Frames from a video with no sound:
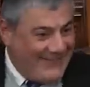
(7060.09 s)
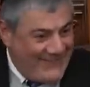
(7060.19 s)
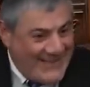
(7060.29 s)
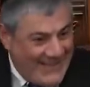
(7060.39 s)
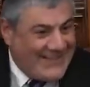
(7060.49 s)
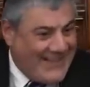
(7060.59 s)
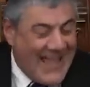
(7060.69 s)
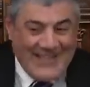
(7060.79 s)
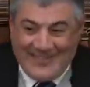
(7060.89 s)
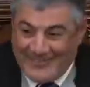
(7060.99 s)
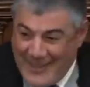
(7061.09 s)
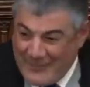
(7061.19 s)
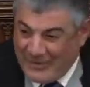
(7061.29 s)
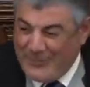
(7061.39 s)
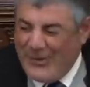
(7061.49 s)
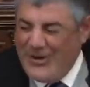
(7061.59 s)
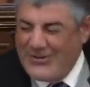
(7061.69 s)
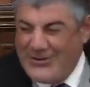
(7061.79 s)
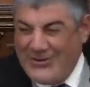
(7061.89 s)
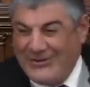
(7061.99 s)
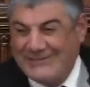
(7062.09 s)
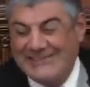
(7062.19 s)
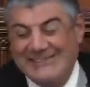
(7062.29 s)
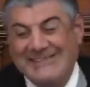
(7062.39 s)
We ate the same ashpolo, no?